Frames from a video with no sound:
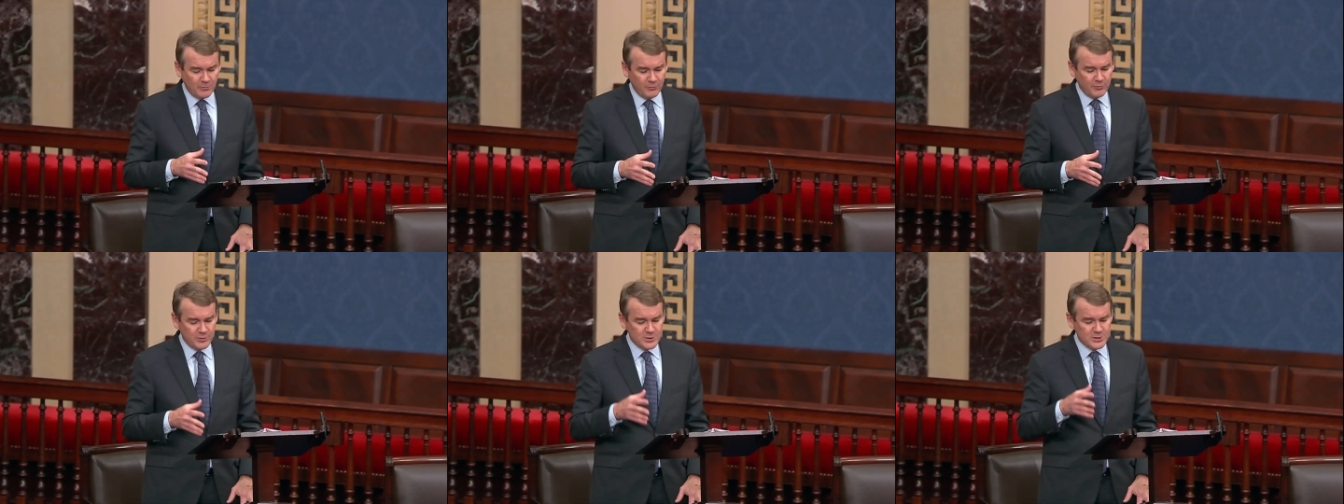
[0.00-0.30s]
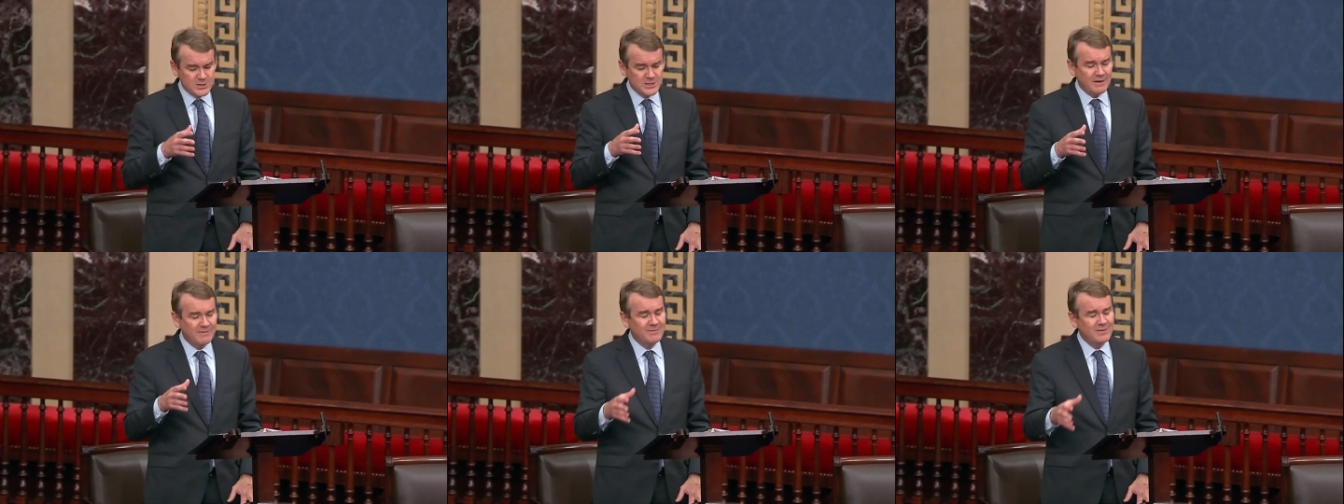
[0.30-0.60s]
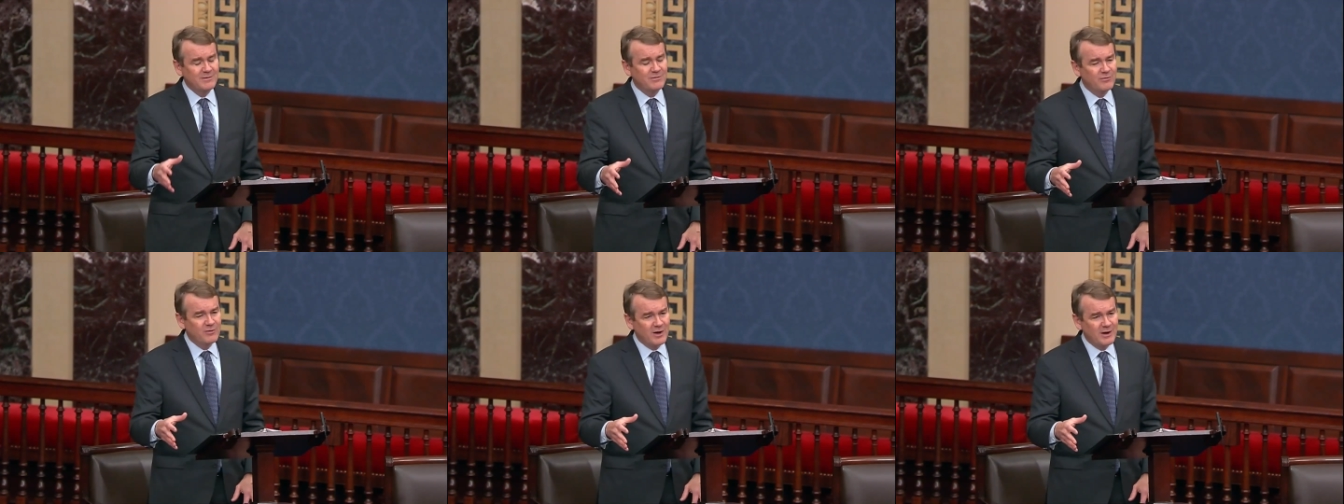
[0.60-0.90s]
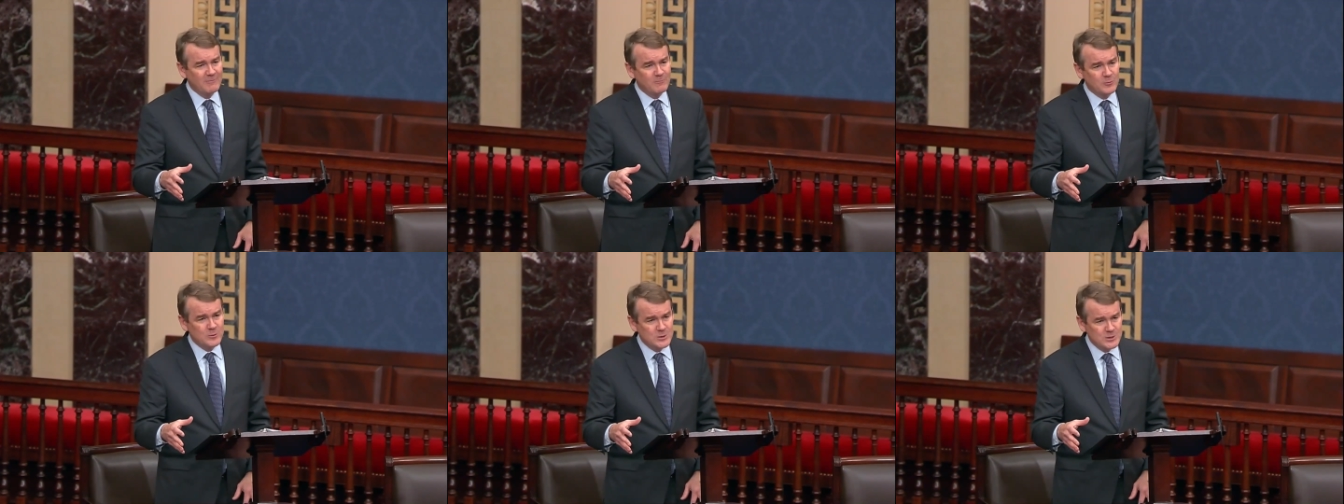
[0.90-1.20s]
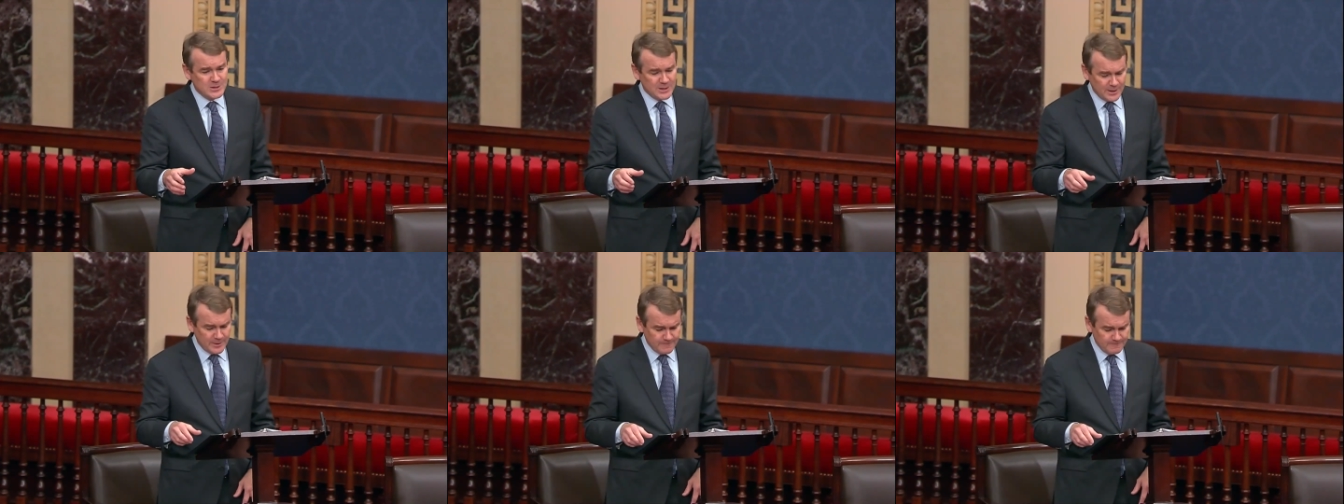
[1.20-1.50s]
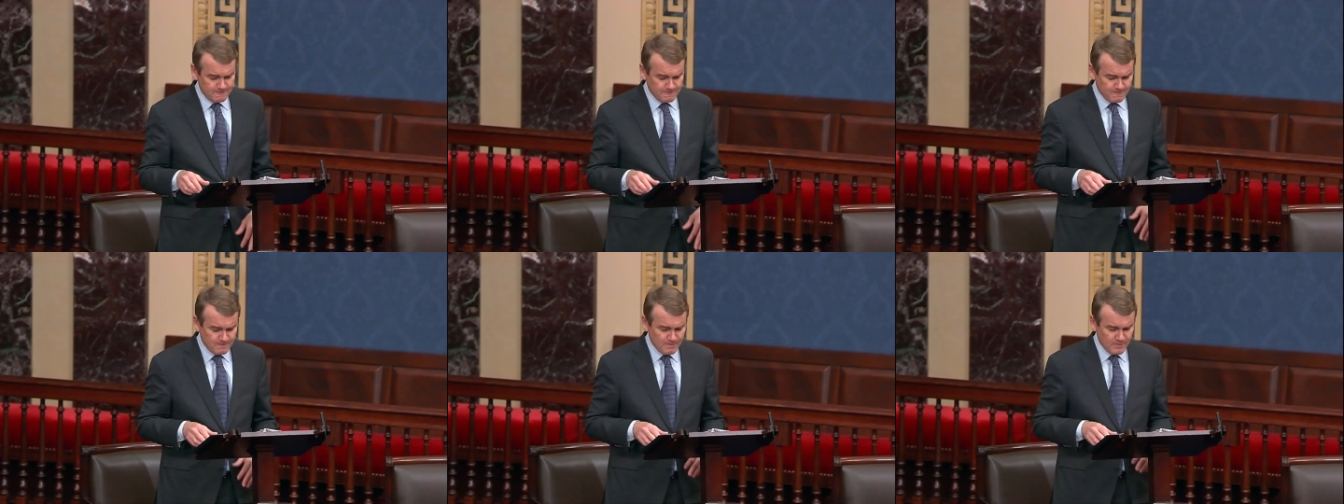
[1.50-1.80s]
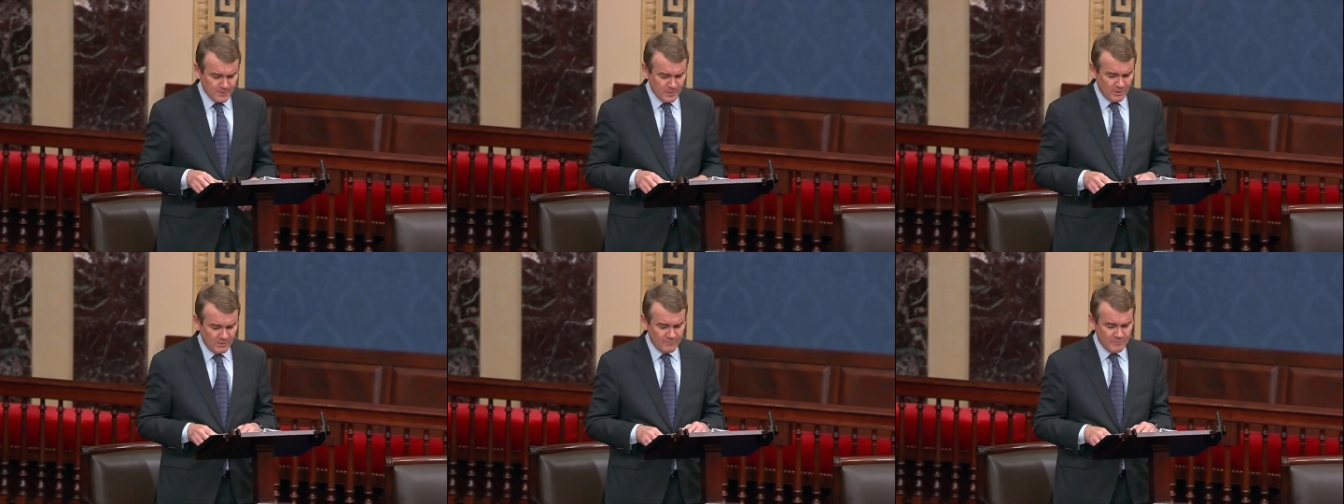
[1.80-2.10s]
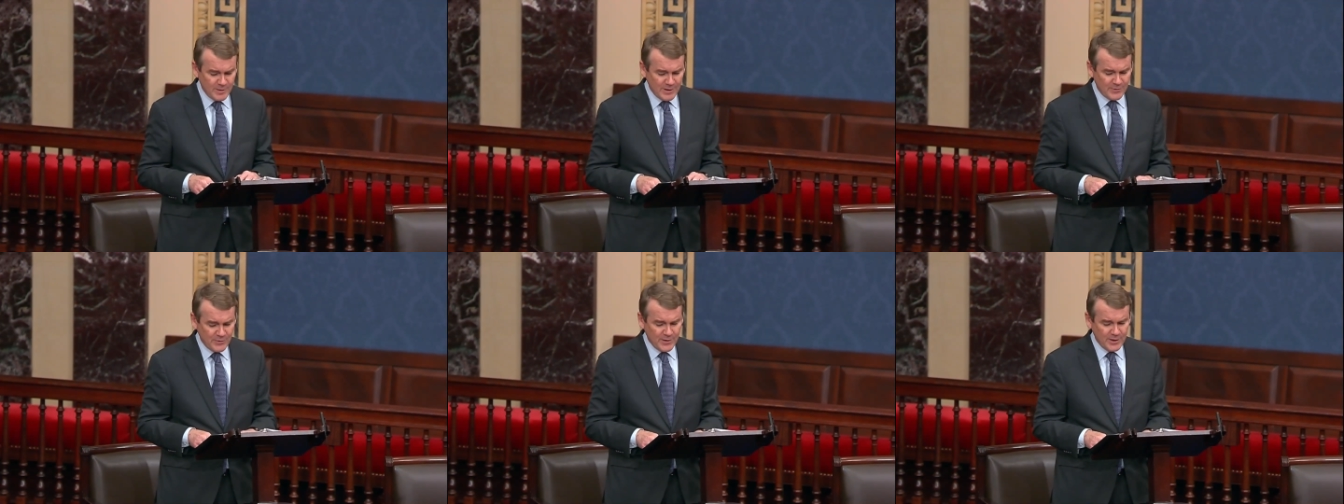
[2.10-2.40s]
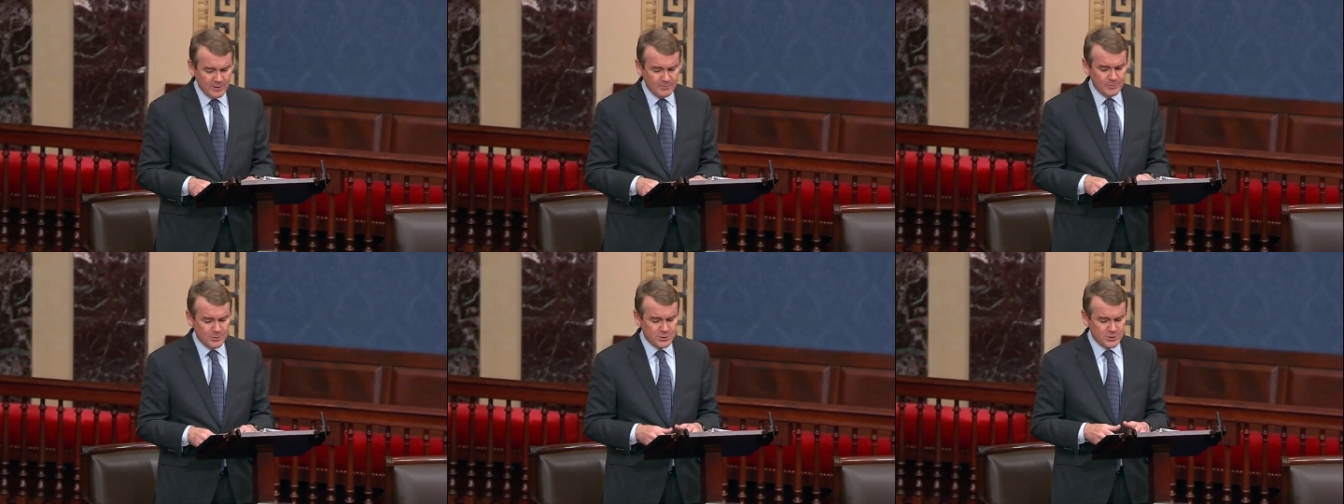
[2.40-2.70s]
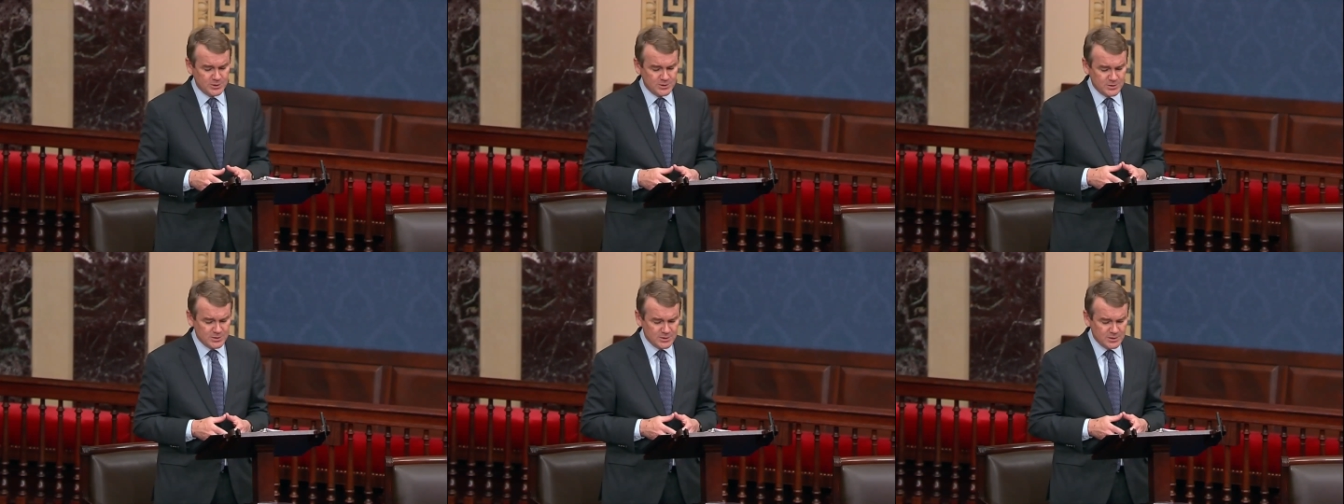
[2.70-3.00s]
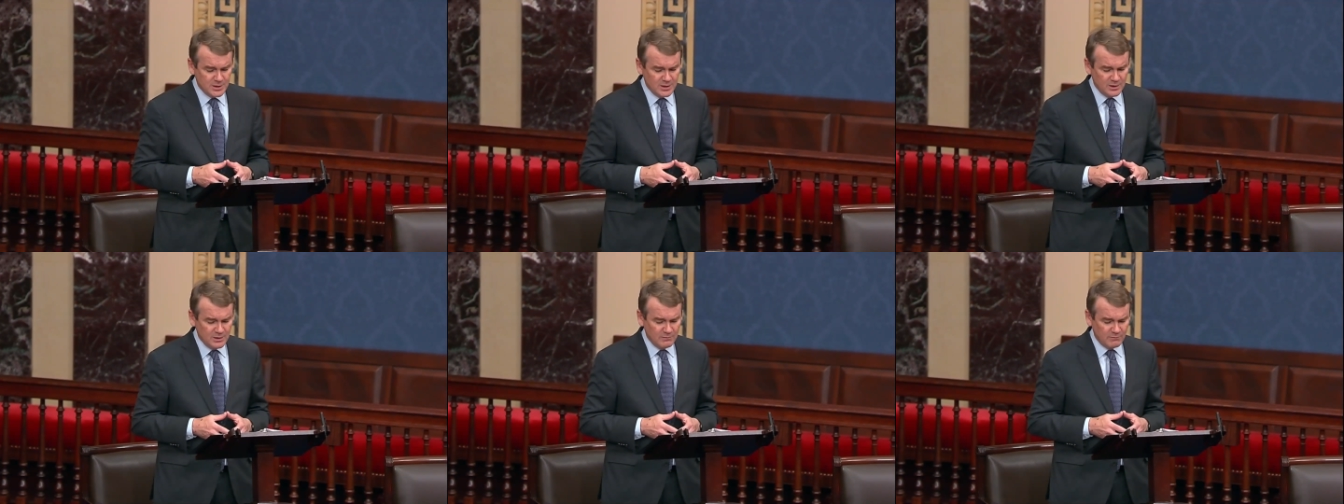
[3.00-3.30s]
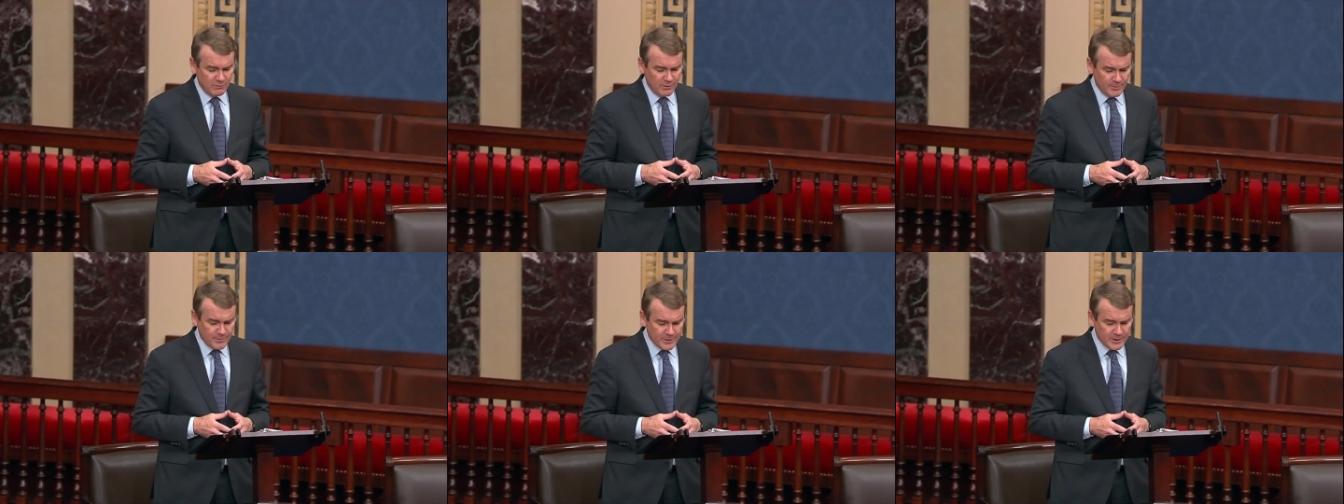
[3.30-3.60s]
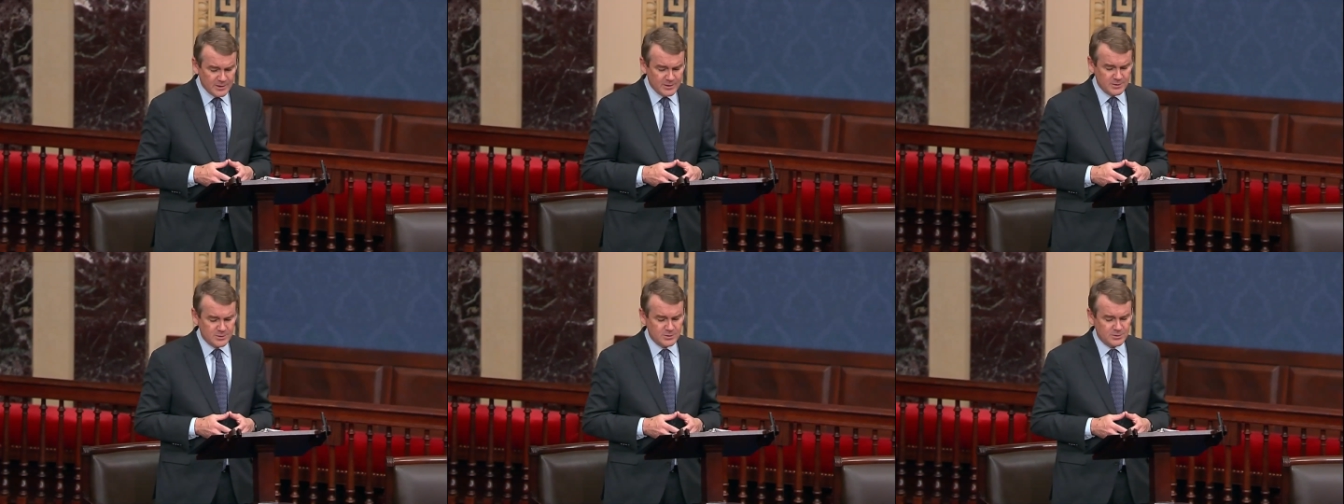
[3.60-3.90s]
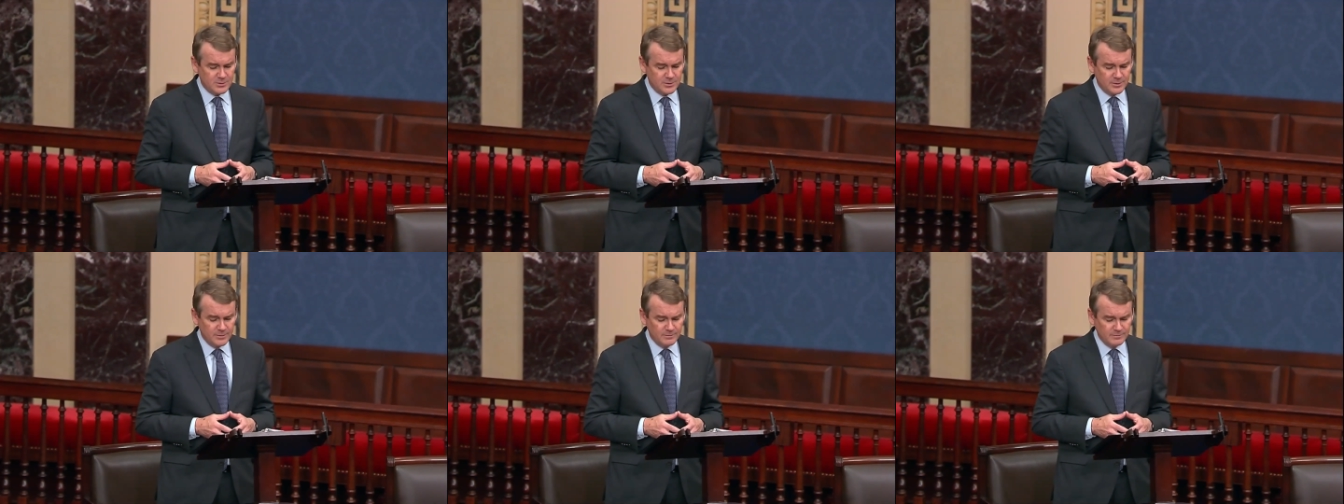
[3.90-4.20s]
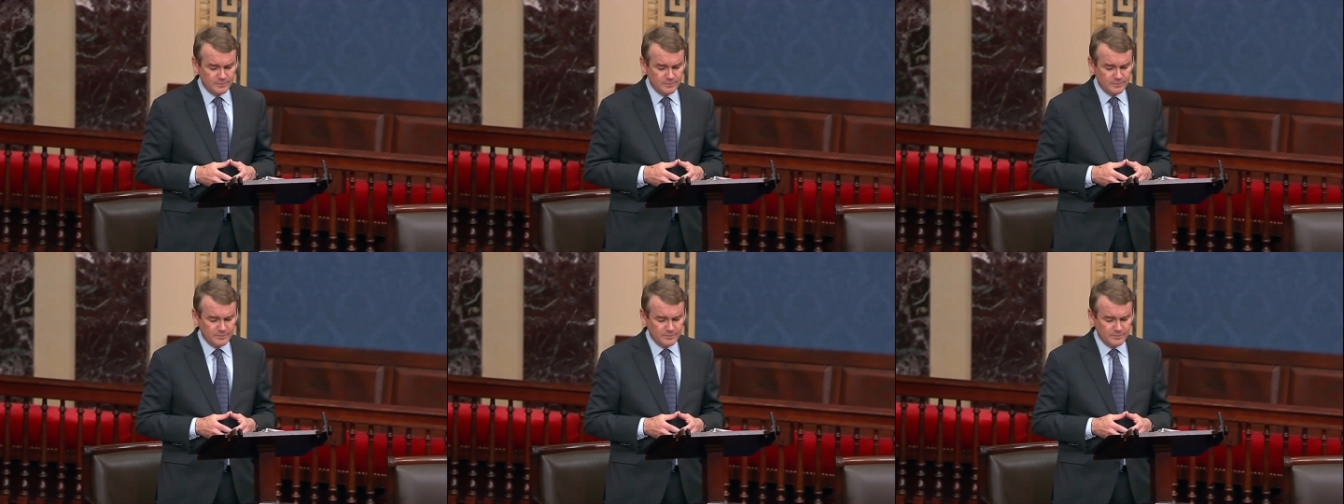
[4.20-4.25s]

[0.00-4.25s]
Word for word: for 75% of methane emissions from the industry.